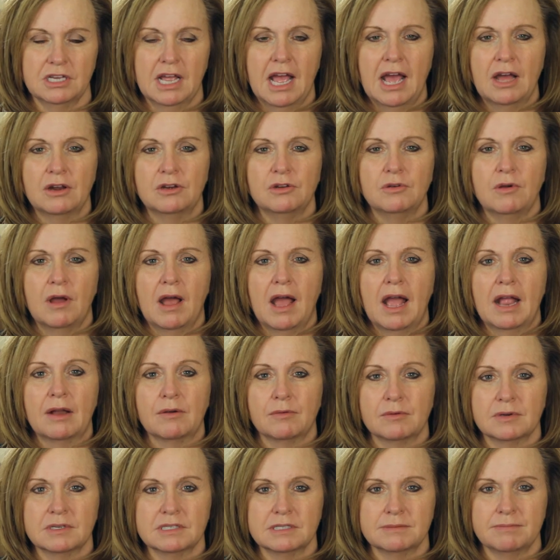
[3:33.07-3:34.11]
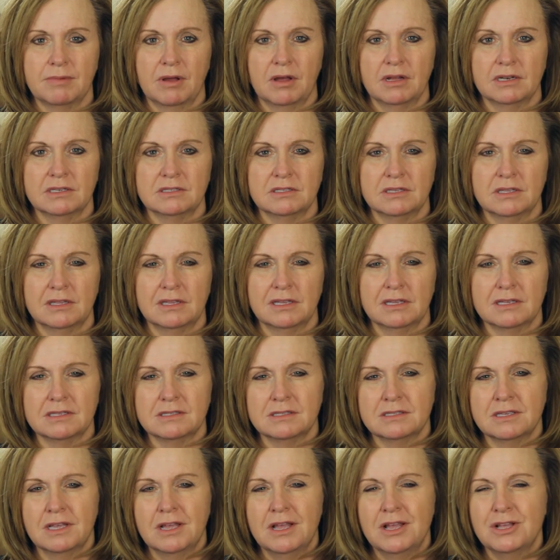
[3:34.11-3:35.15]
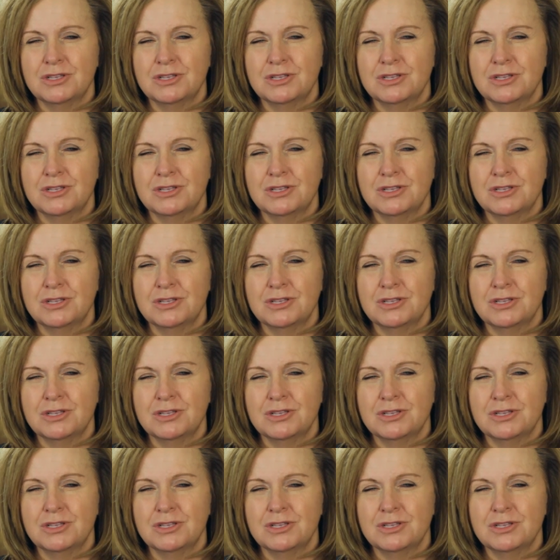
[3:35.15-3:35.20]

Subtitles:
How do I respond to this?